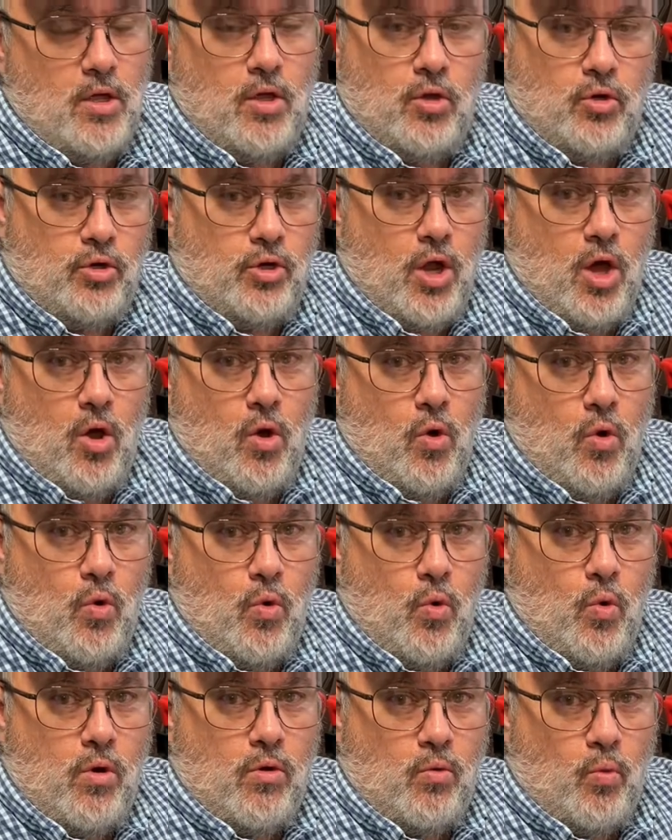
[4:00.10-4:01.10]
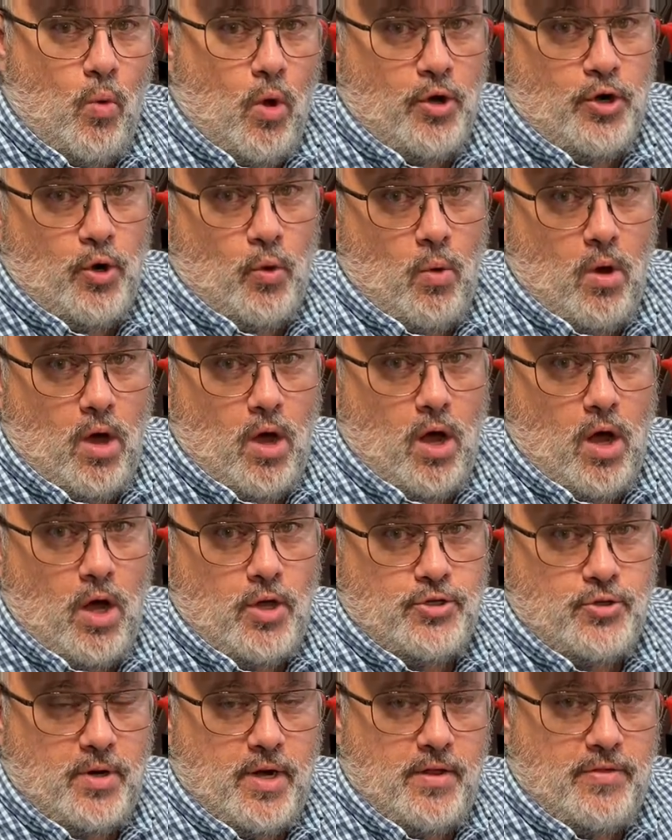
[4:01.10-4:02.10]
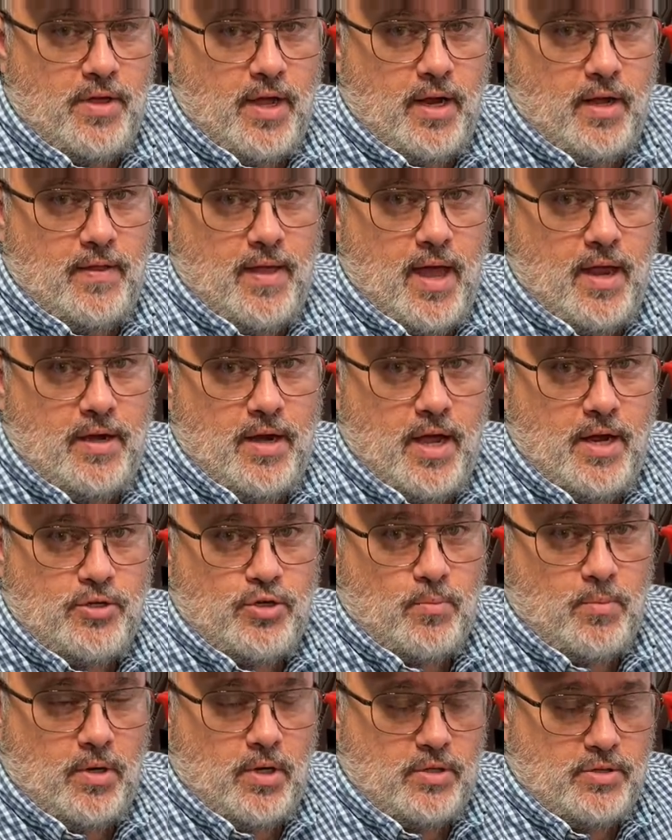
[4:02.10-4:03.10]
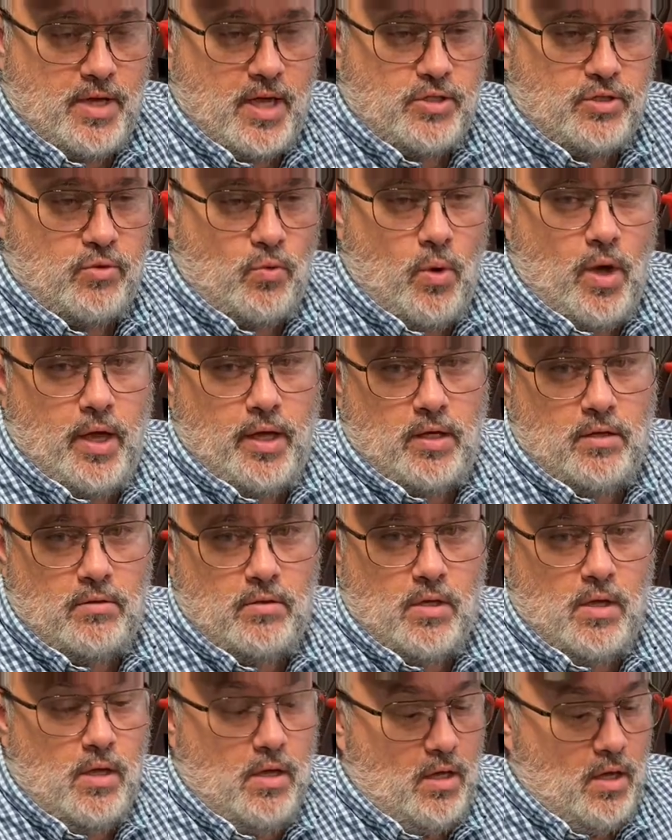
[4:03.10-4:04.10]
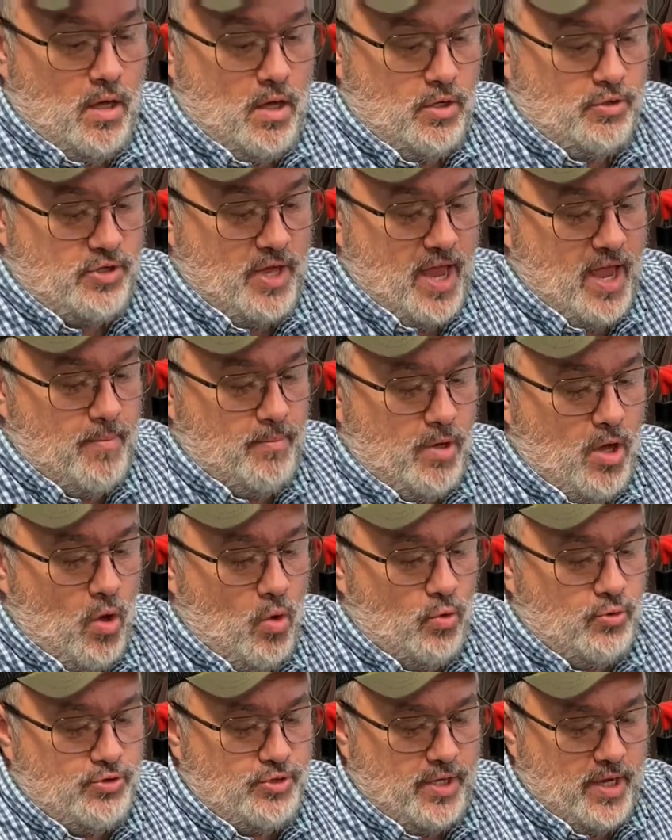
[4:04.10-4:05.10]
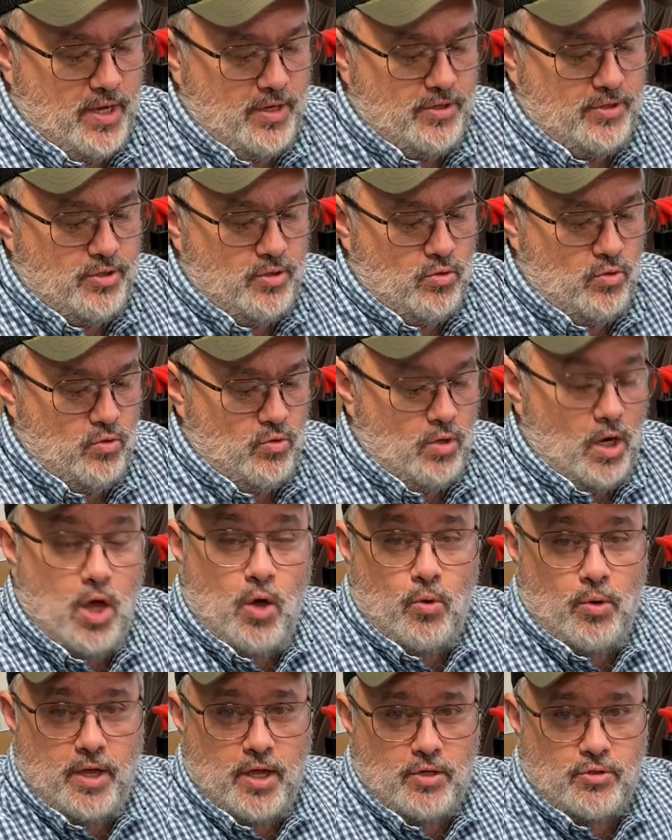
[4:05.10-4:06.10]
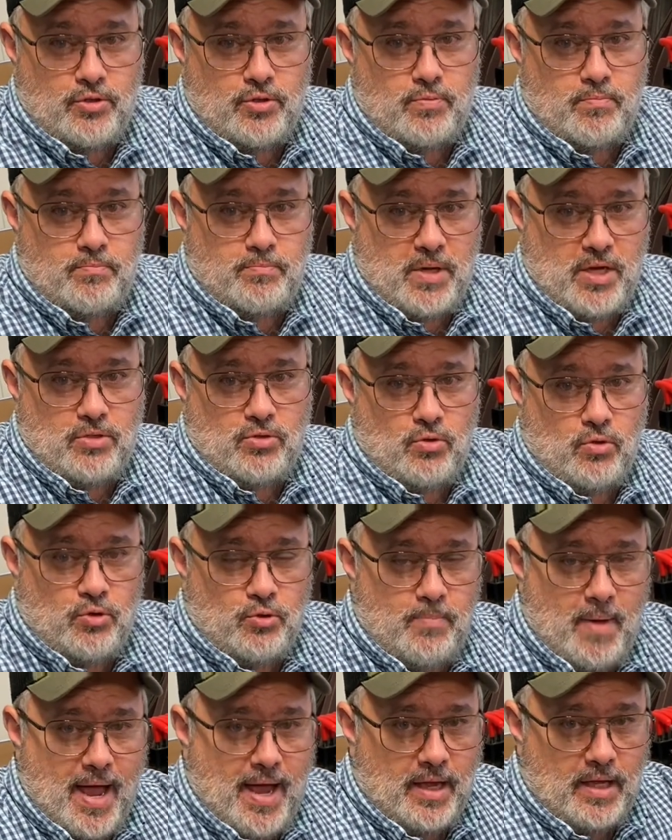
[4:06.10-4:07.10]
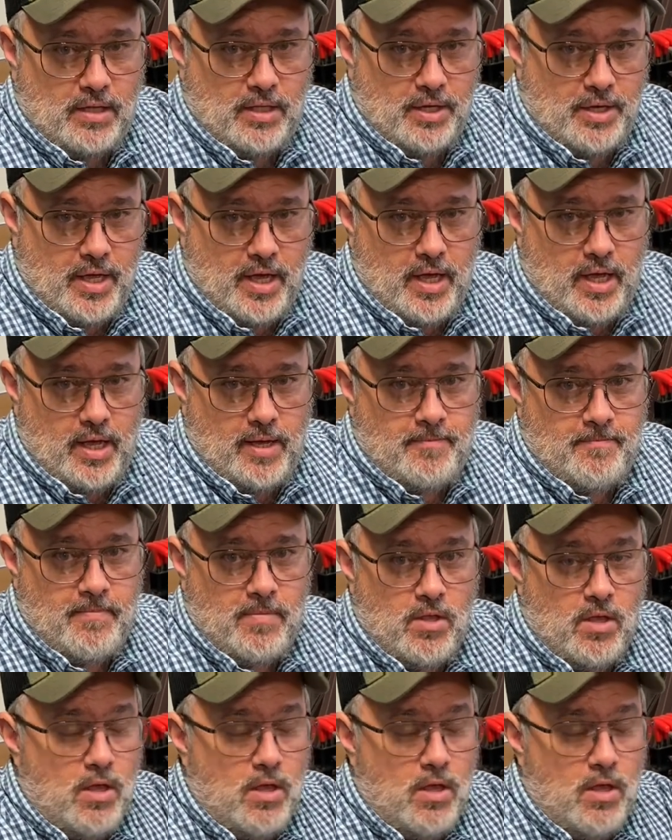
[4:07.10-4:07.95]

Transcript: no Wonder Wads or anything of that nature, because that's the way Sam Colt said to load his pistols back in the day.